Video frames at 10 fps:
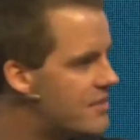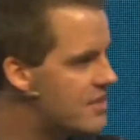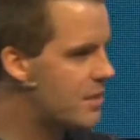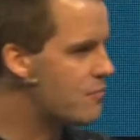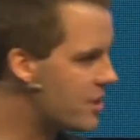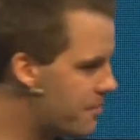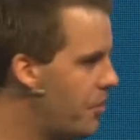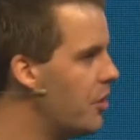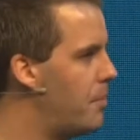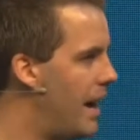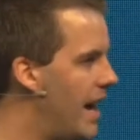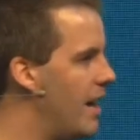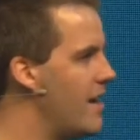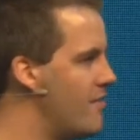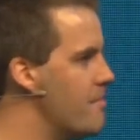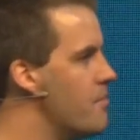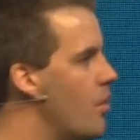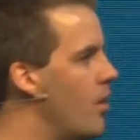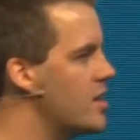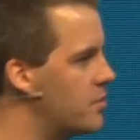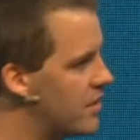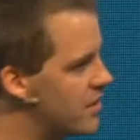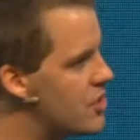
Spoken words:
just to really pull apart even more as we kind